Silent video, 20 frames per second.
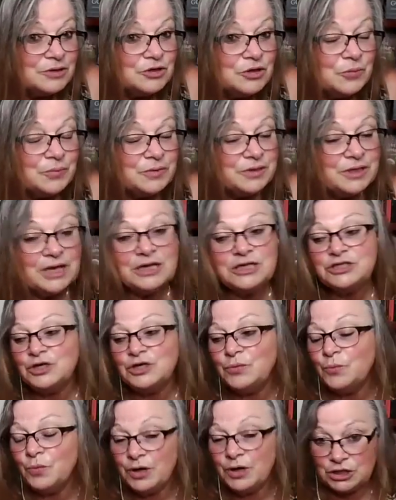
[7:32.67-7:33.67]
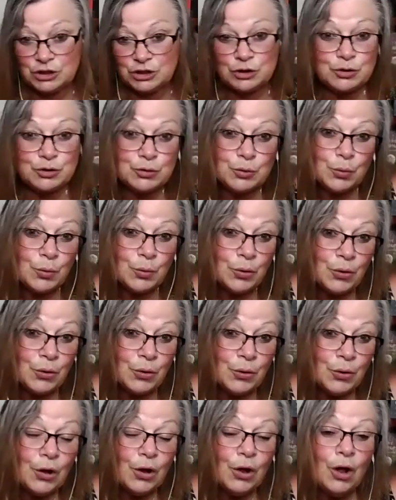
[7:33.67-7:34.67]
interpretation, what he saw,